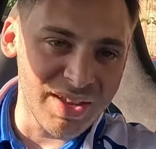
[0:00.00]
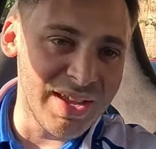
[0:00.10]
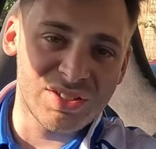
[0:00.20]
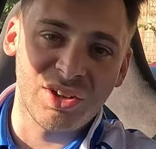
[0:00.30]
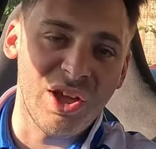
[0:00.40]

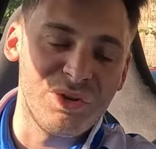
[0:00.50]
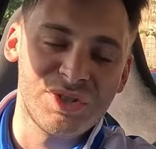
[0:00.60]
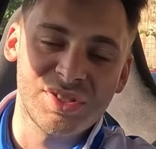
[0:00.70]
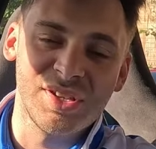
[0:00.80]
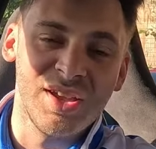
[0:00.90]
it's
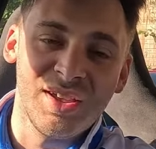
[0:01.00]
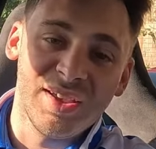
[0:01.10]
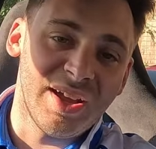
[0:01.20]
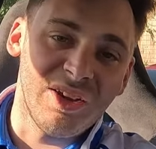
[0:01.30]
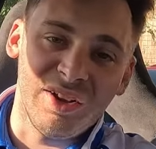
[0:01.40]
close
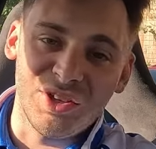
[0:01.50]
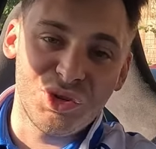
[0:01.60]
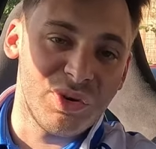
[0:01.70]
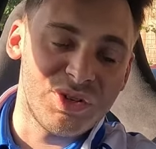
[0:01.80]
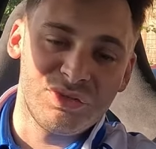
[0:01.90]
and I
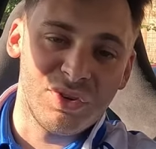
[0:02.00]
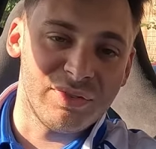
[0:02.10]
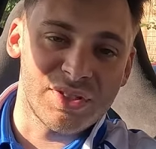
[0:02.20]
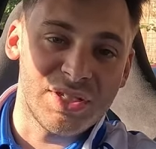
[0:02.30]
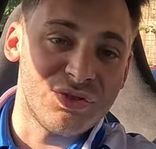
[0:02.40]
enjoy
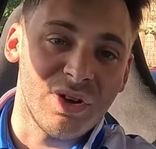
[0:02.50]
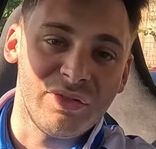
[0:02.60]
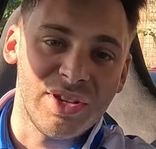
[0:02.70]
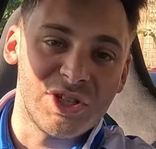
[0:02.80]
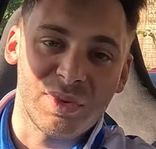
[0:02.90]
obviously
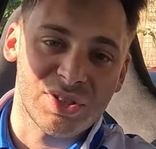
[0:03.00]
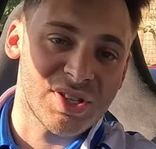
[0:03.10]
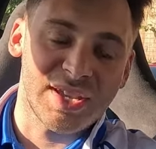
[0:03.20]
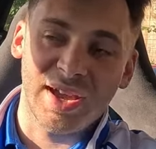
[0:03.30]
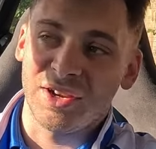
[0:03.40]
driving it as much as
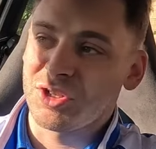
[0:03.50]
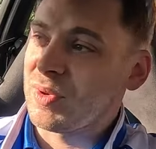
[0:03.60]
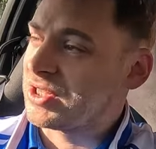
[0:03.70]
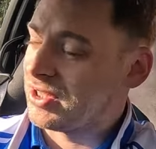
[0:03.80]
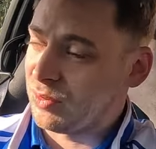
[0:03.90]
I can,
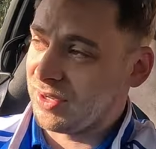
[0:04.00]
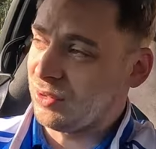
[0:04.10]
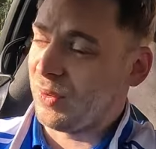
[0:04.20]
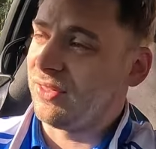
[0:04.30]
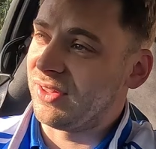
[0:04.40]
especially when
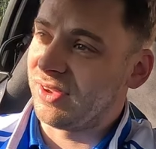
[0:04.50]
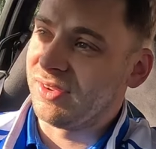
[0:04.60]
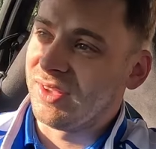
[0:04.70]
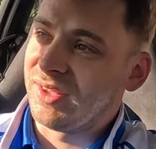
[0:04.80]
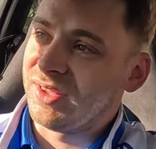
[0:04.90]
the weather
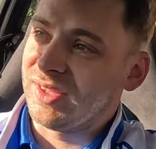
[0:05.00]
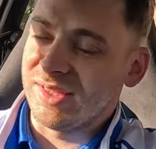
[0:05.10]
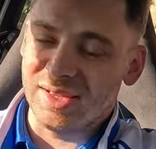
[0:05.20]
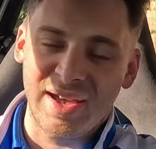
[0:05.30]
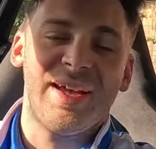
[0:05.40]

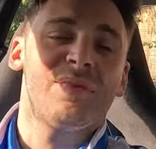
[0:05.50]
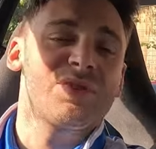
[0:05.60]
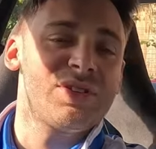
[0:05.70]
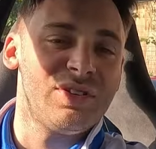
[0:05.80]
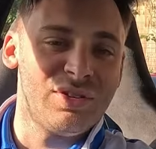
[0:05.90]
is
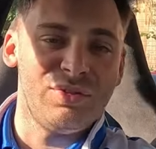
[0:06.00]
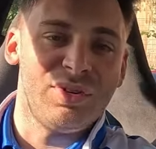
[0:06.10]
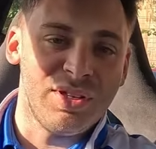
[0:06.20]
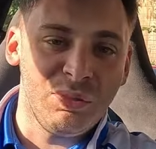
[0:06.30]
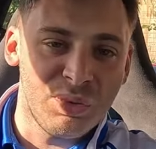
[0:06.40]

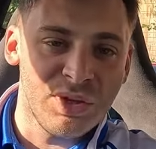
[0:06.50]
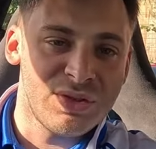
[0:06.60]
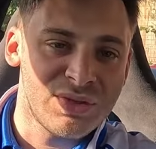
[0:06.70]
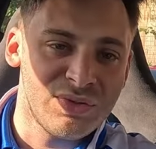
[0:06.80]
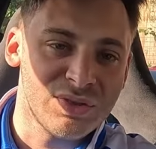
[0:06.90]
absolutely
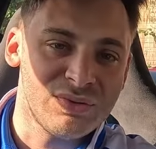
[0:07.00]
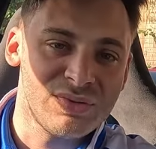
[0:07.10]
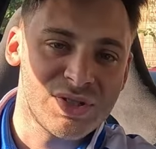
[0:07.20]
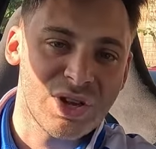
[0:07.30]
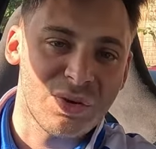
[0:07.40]
beautiful.
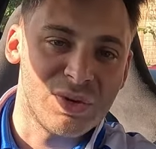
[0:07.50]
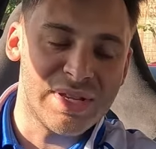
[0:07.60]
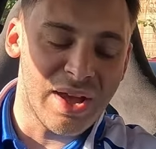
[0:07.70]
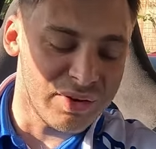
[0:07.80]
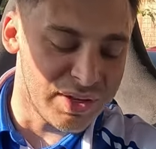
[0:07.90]
So I was
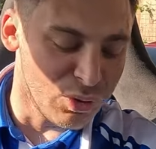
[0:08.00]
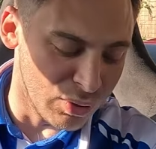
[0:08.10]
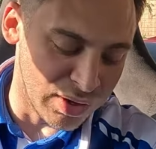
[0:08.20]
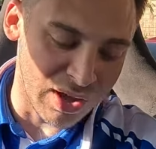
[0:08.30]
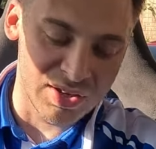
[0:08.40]
out on it
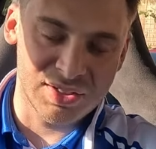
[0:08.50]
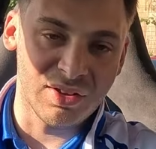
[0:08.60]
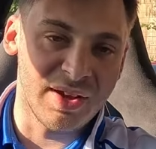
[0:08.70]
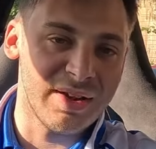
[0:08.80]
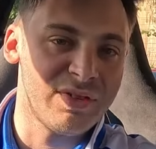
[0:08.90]
all last
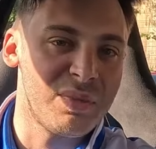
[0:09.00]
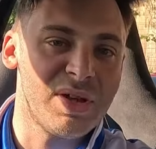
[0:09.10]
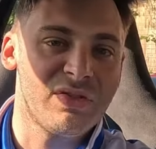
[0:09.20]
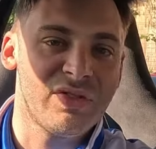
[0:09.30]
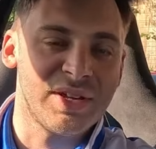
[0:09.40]
night having a
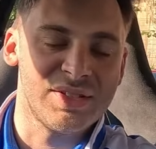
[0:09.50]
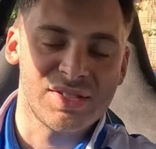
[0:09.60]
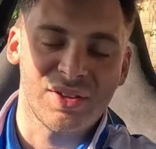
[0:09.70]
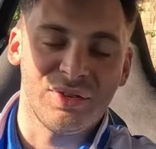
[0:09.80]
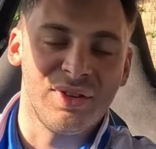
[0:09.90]
bit of fun.
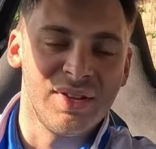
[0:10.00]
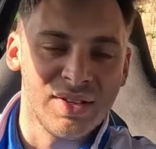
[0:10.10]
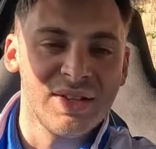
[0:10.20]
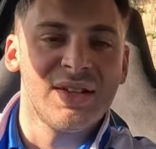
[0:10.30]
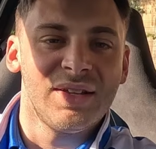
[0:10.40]
So
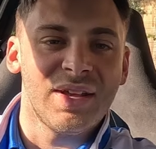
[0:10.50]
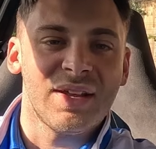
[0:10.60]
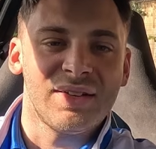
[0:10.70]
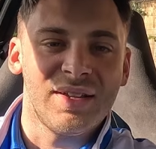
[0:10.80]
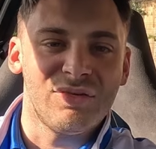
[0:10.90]

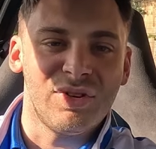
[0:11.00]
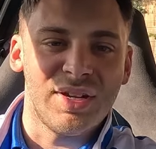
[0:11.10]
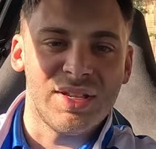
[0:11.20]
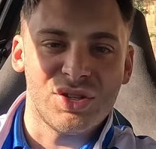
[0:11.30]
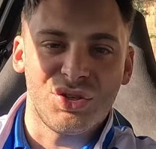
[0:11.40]
yeah, it
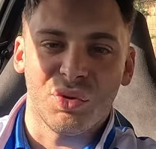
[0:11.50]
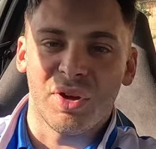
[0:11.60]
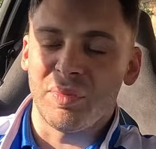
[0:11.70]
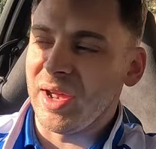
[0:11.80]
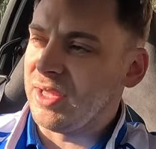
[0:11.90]
really is a
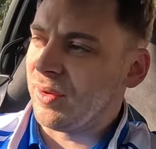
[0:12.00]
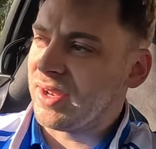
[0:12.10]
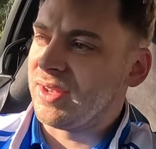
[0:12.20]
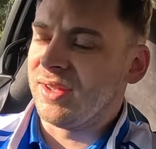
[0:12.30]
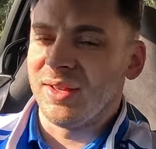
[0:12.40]
joy. But
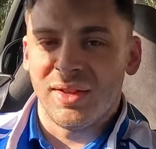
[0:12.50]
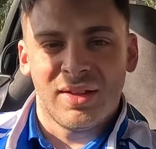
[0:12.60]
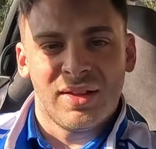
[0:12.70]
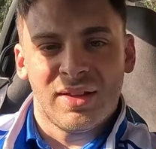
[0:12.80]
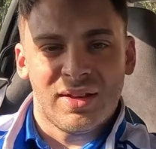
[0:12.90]
anyway,
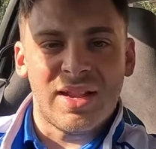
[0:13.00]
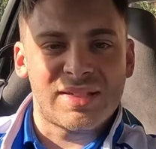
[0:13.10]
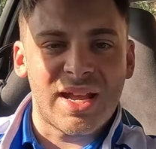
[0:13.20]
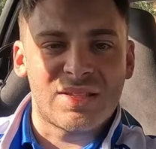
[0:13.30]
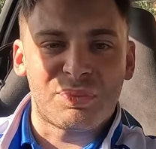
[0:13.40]

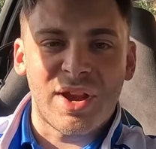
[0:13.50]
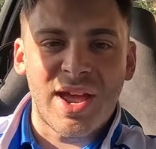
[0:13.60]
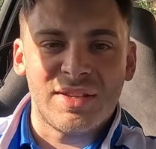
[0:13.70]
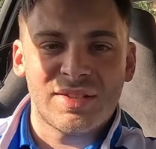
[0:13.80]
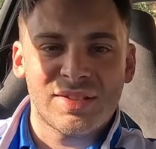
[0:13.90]
let's get to
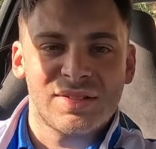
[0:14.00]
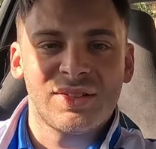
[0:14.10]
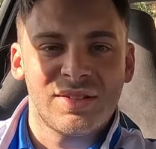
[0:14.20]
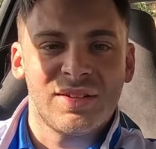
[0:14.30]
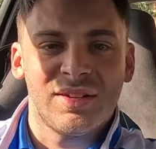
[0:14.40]
Brands.
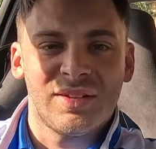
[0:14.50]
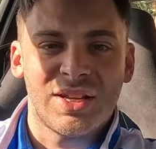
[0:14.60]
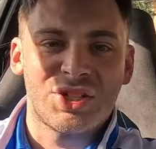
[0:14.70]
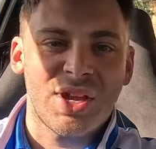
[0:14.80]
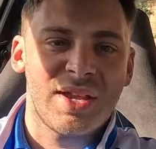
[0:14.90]

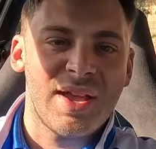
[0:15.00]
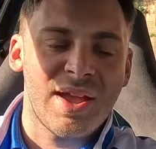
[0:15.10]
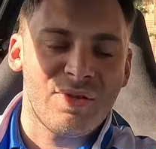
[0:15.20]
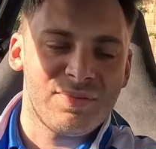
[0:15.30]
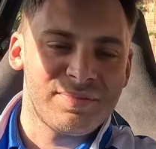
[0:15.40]
Let's check it
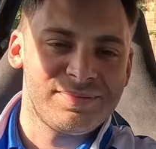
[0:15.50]
out.